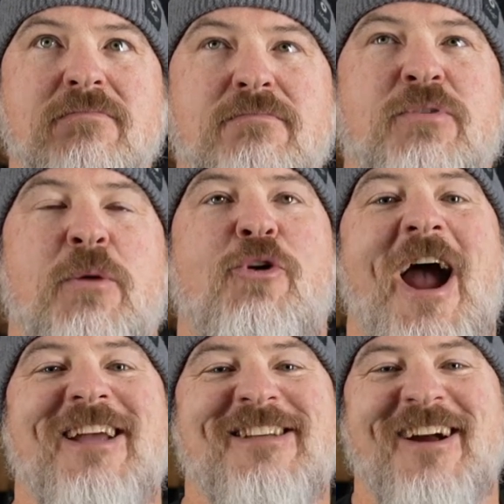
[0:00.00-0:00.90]

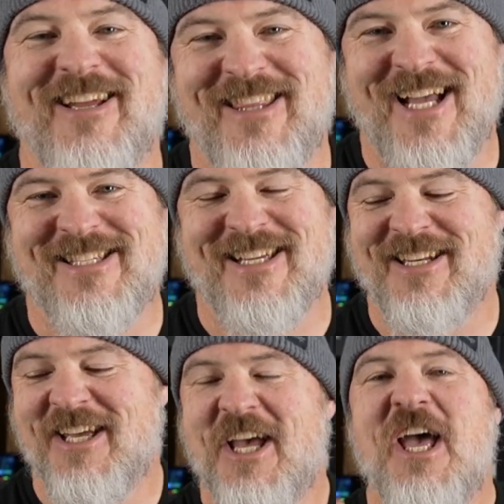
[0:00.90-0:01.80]
Proprietary, that's it.
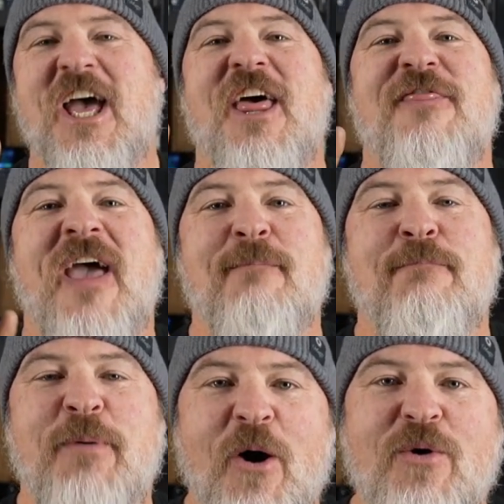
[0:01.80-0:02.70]
They
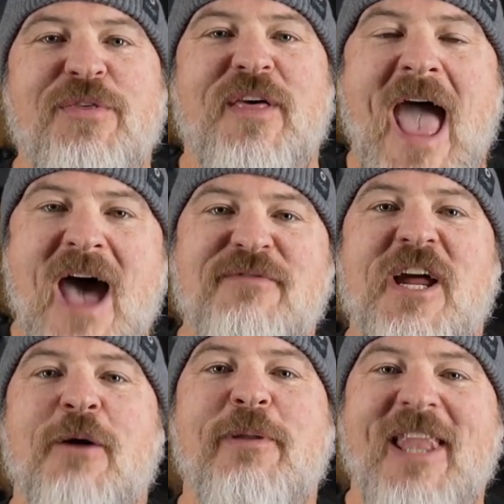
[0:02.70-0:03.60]
both have
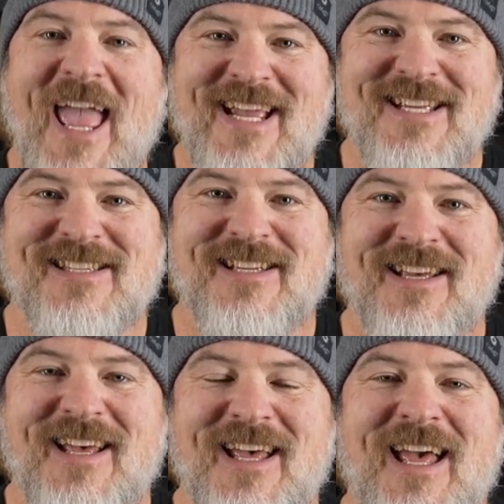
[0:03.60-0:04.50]
their place,
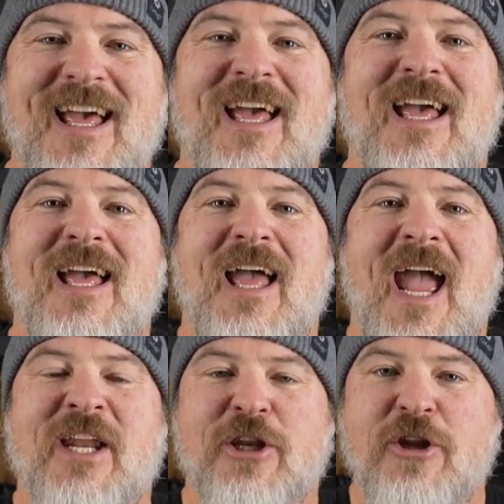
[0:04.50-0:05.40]

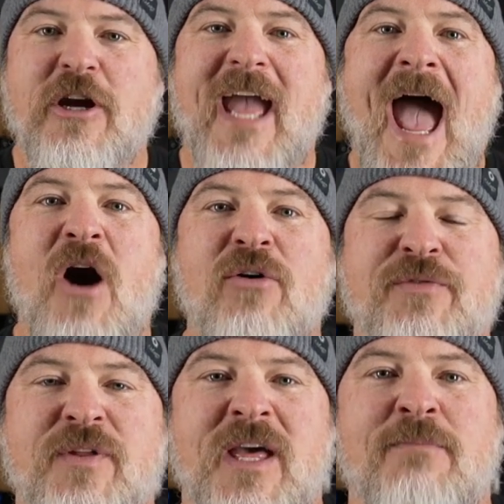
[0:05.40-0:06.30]
and look out
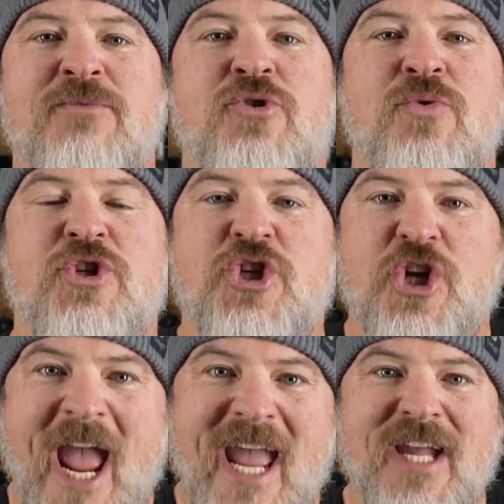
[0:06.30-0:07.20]
for them to
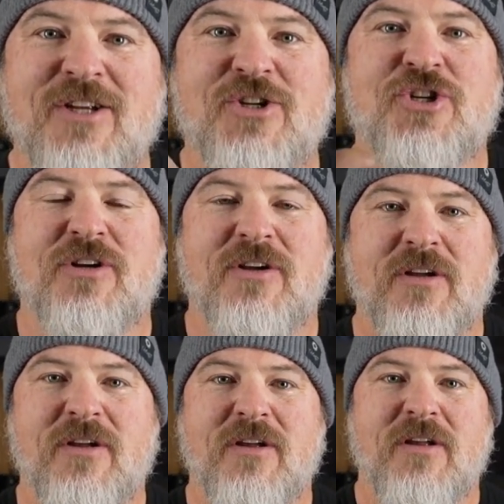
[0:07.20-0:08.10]
change
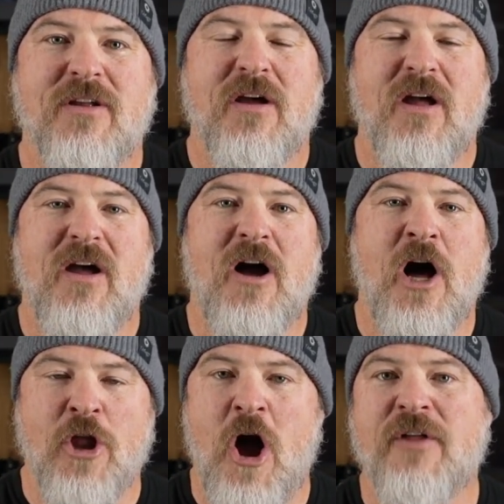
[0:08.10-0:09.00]

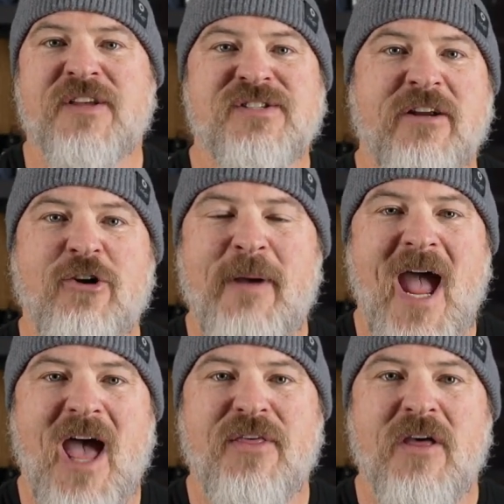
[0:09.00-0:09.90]
along the signal
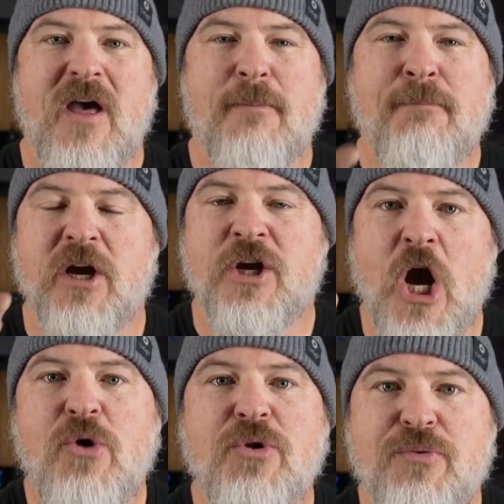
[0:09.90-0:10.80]
path, but
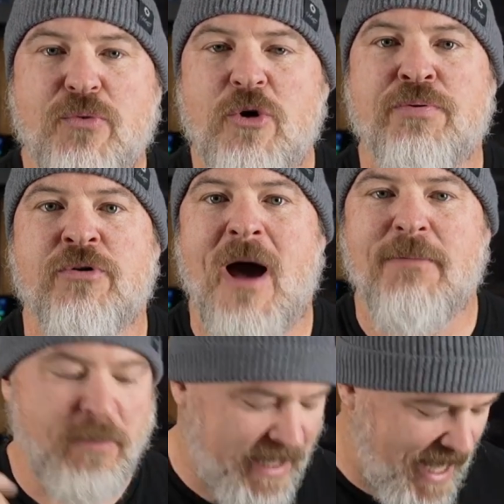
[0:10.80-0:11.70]
go through
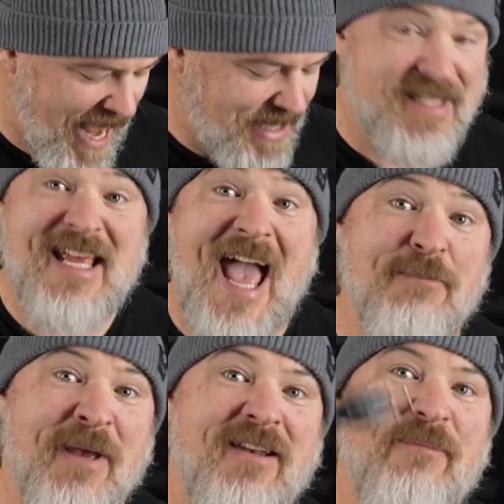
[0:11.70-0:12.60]
probably a
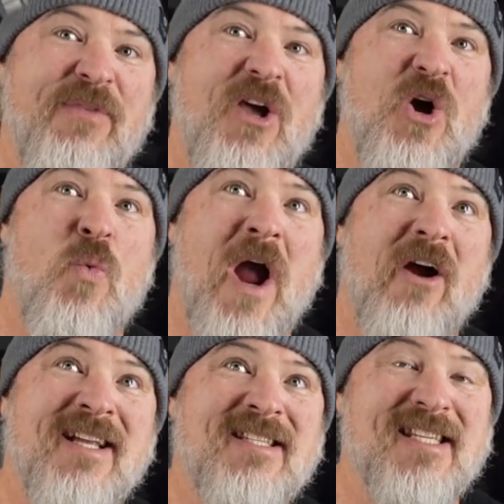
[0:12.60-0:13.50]
segment where
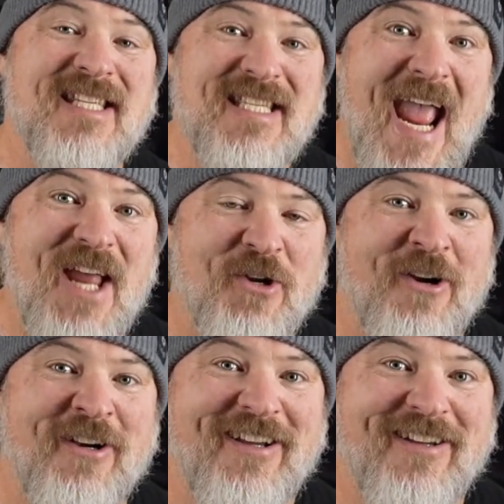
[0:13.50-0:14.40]
it's a standard